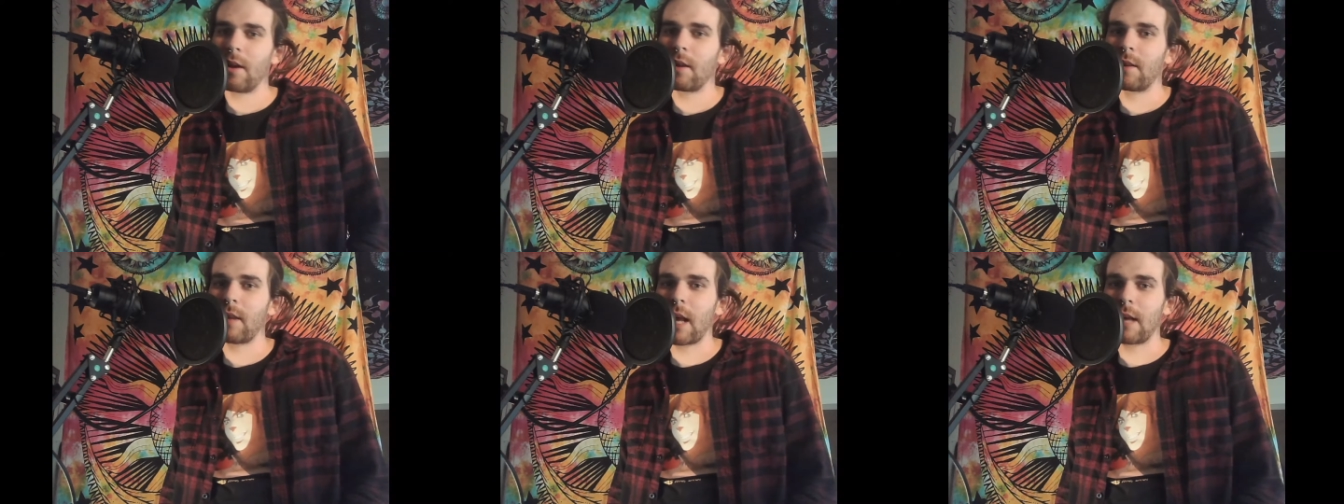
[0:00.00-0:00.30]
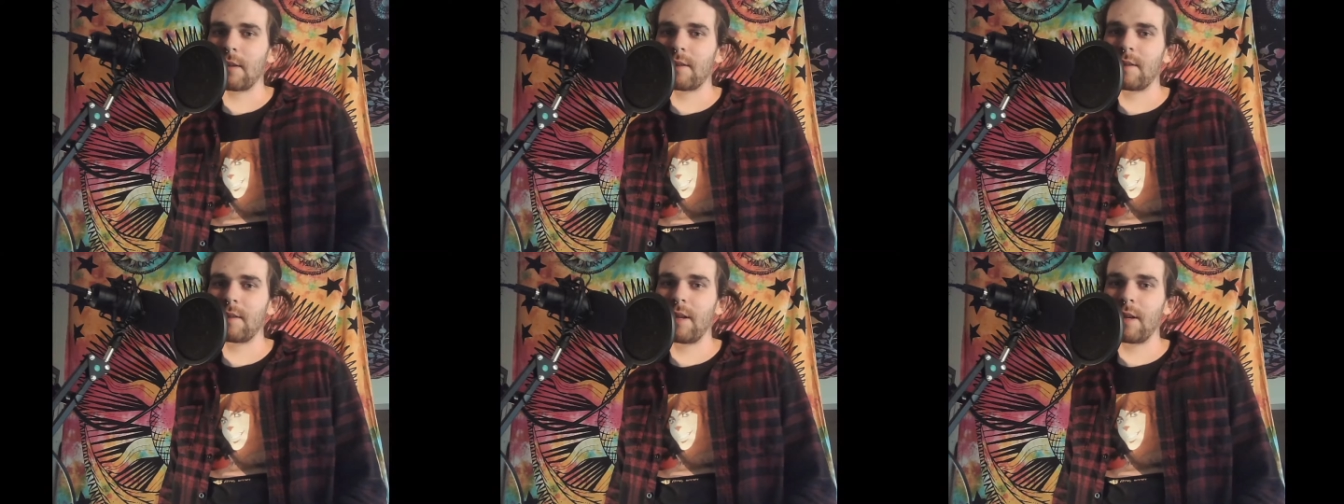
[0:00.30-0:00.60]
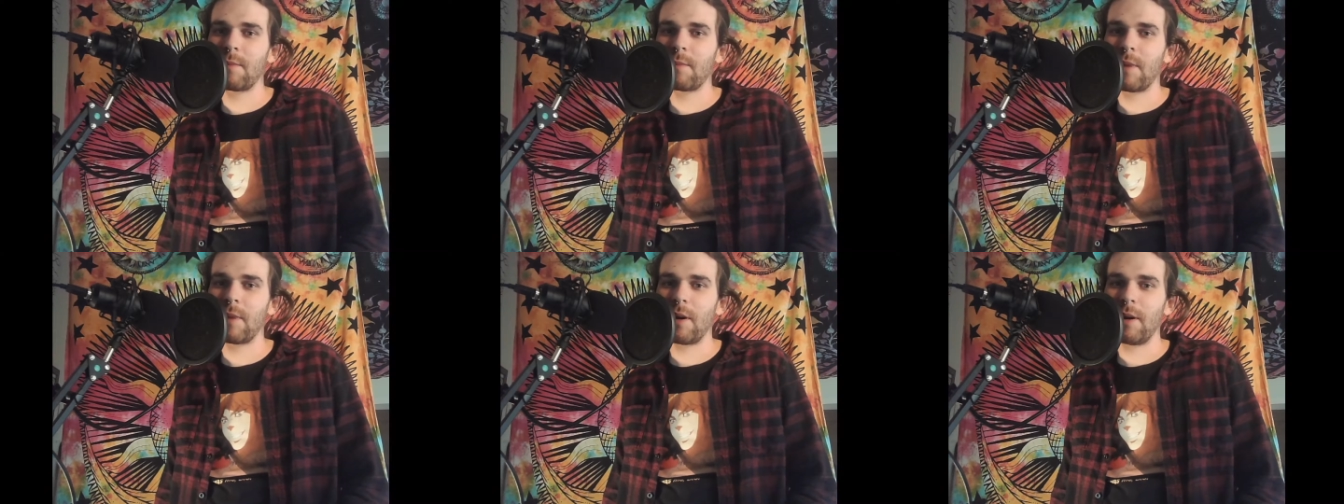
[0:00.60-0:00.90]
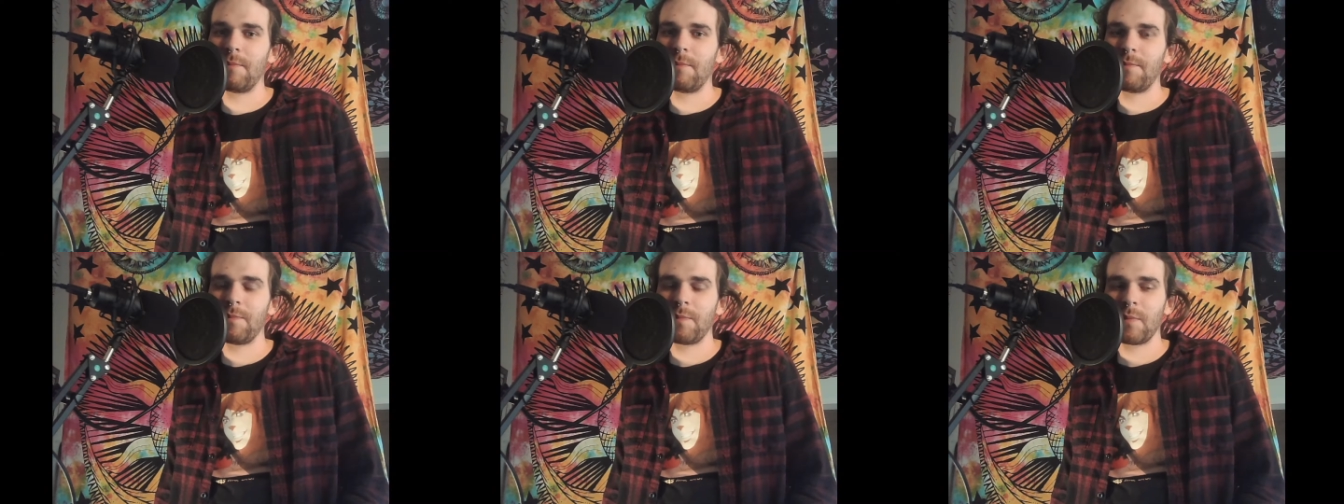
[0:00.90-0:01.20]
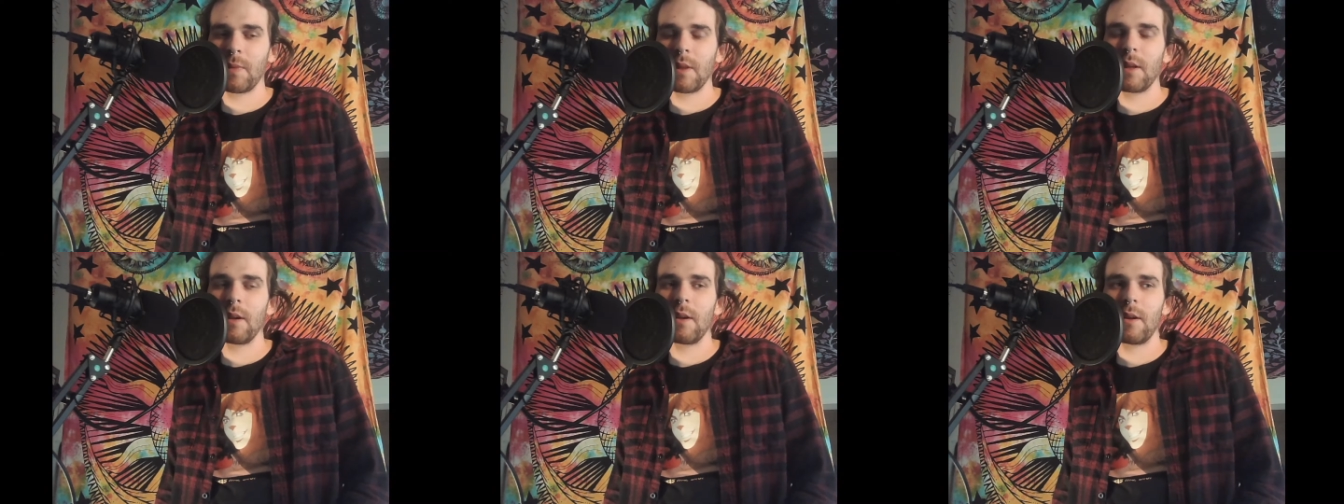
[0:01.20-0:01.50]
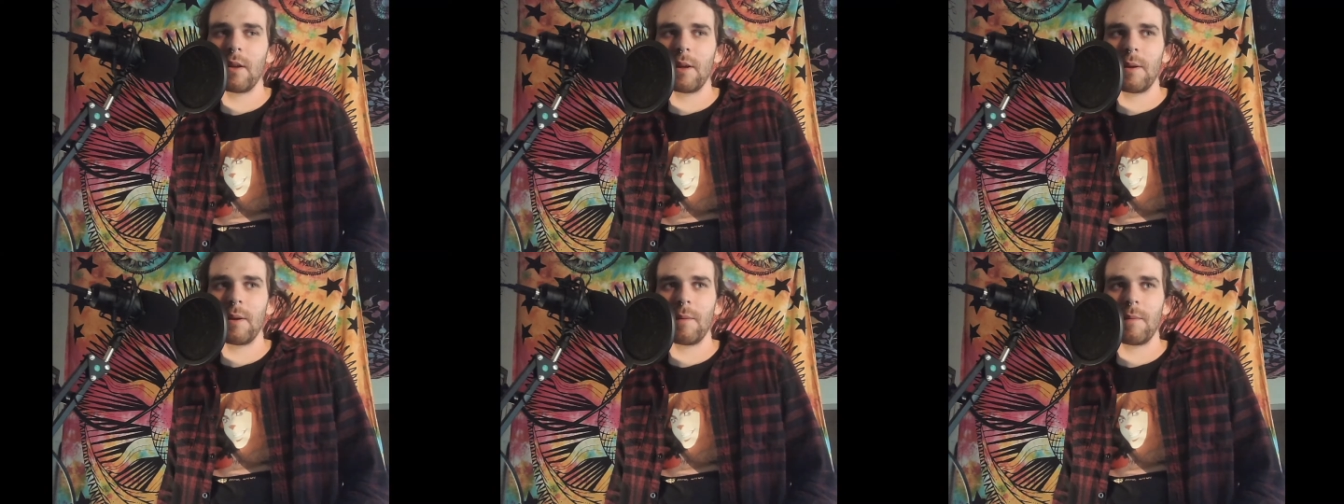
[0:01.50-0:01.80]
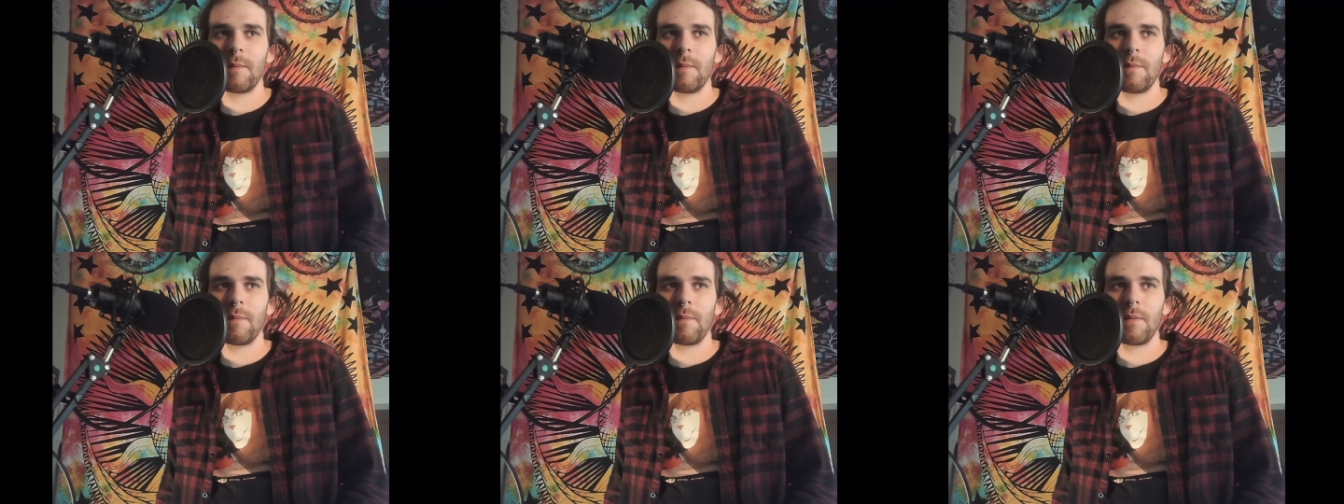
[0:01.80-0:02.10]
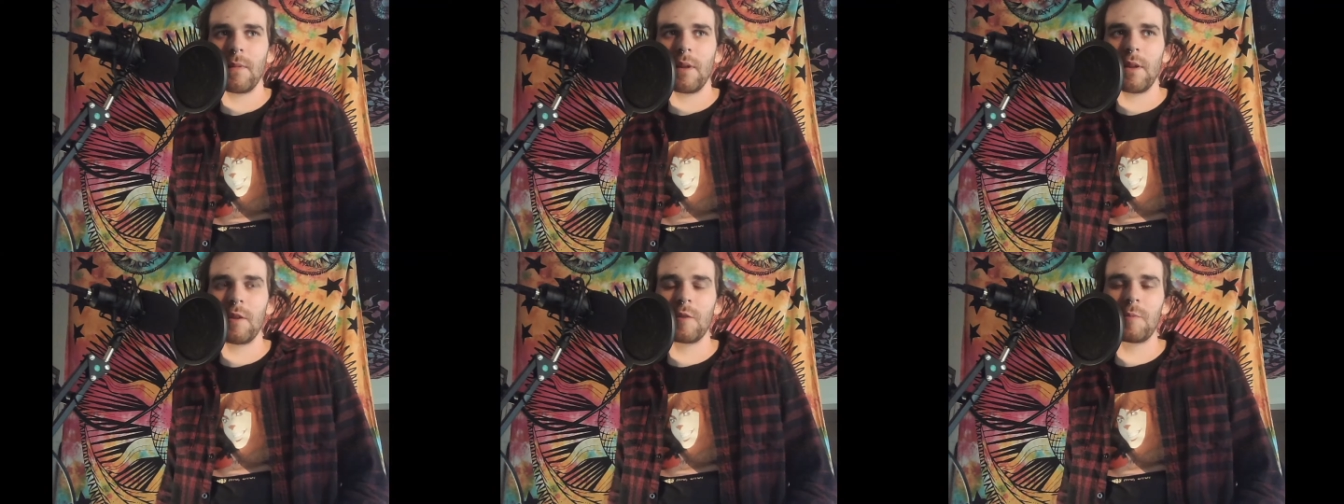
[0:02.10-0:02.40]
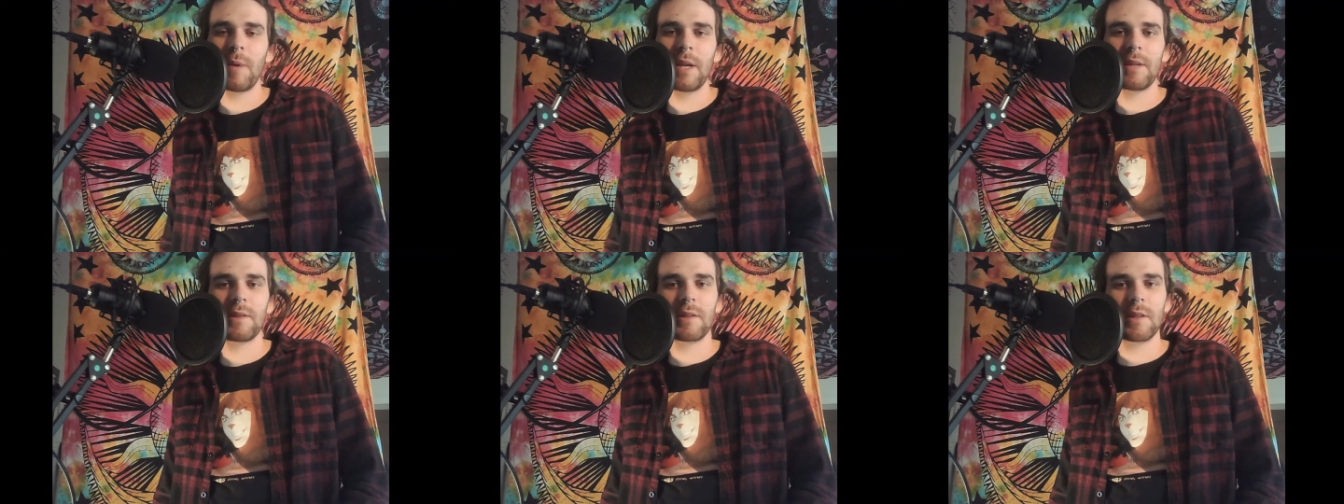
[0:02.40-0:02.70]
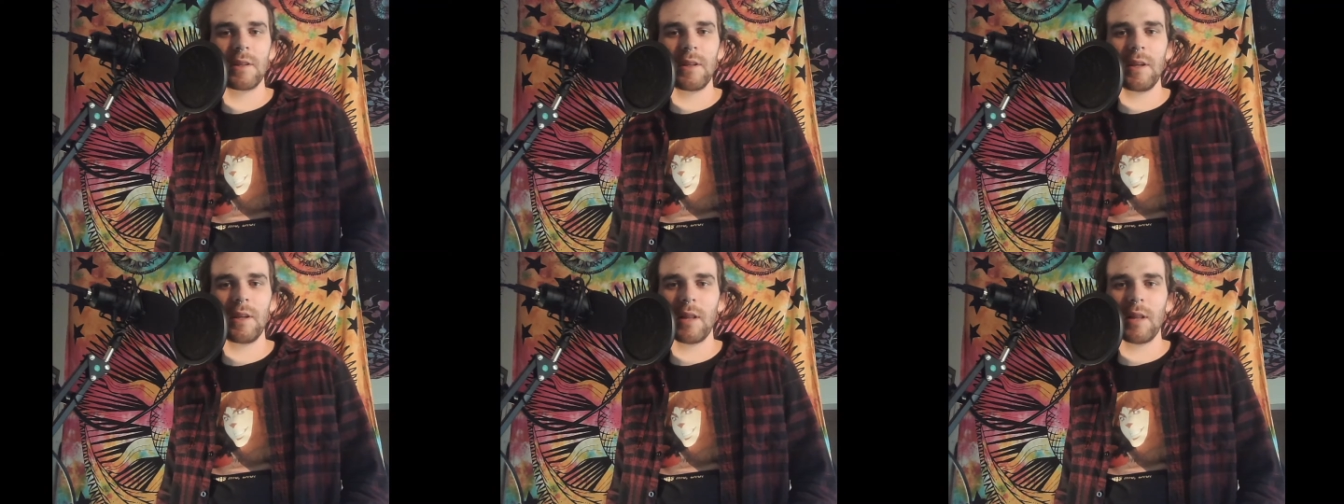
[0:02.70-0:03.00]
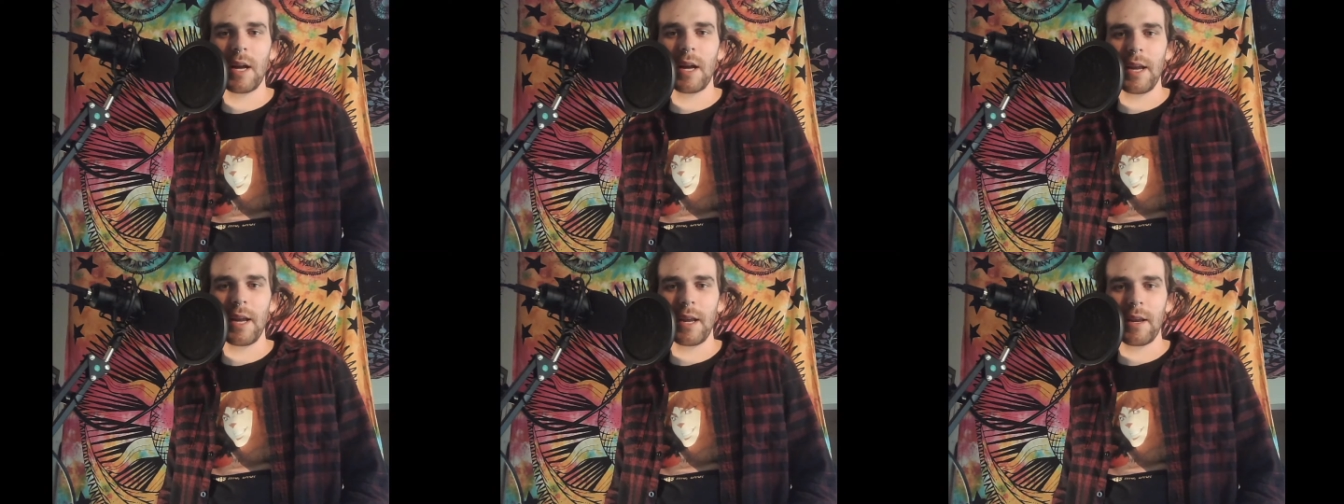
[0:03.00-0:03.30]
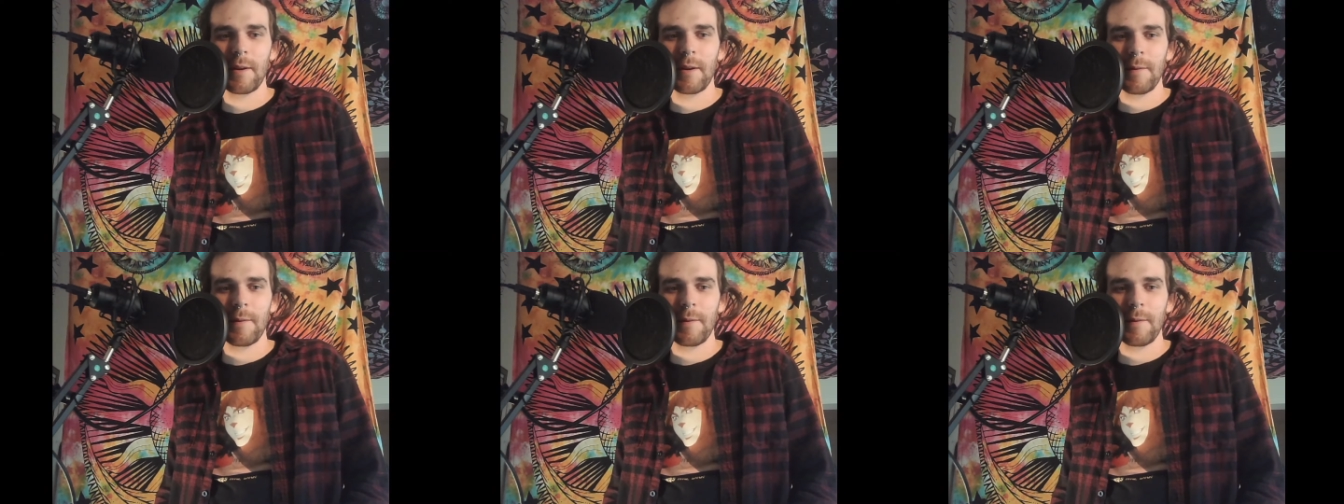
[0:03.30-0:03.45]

Now, stigma is basically like...